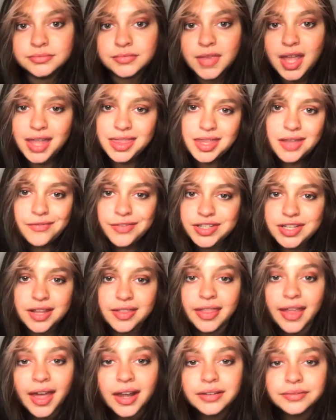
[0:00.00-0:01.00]
I never done
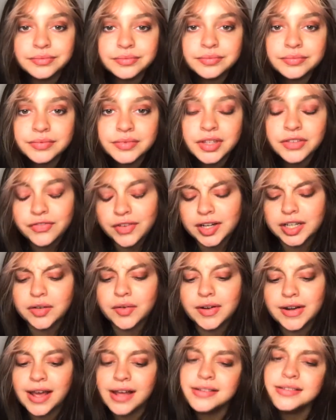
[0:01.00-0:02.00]
that. If
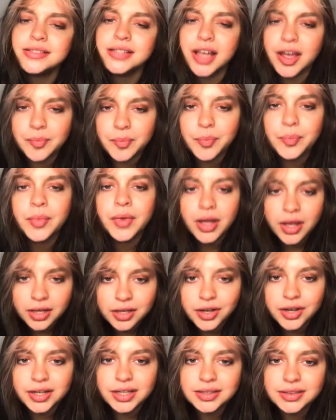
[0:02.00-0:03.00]
anyone asks, I'm
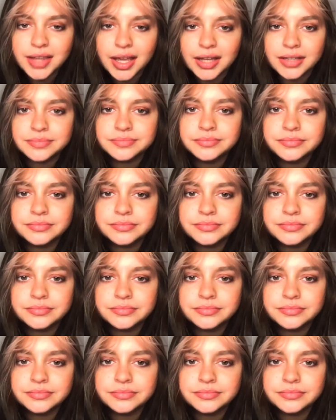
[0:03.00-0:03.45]
good at that.